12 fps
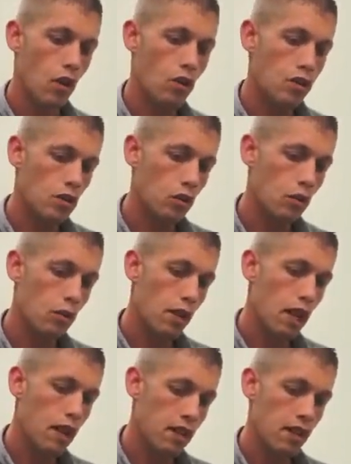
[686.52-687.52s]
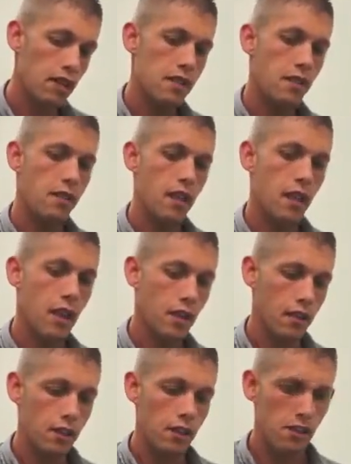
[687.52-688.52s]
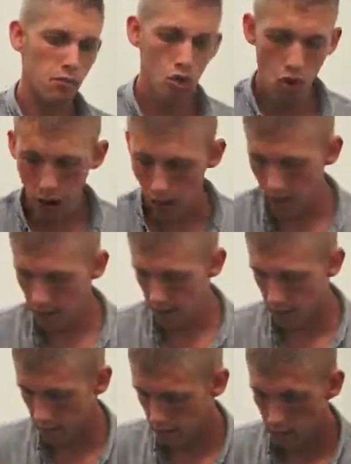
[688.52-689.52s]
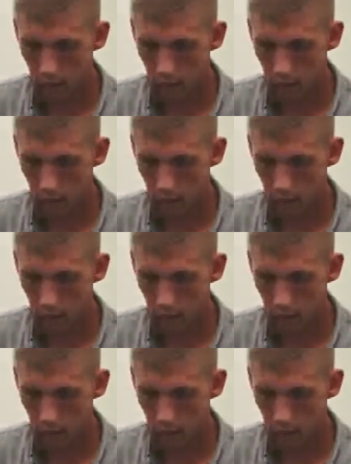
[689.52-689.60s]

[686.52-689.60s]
You can also lubricate these if they seem dry.